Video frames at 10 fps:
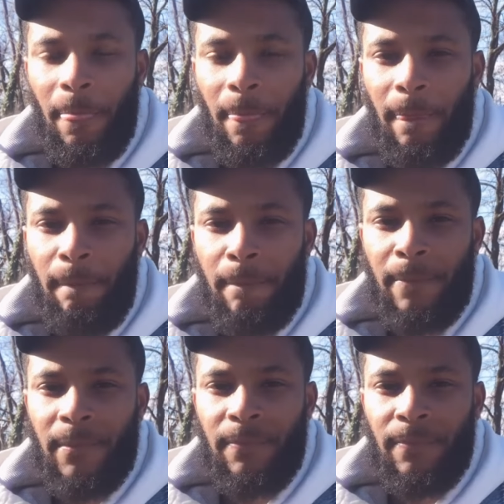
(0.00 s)

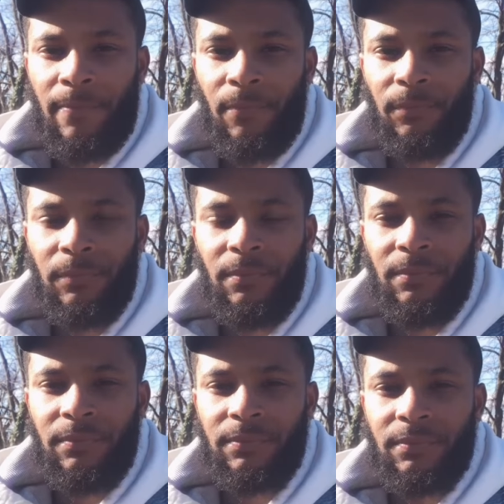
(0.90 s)

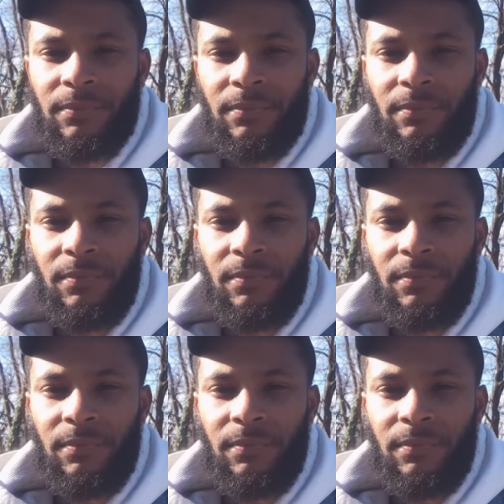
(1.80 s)
(no one is talking)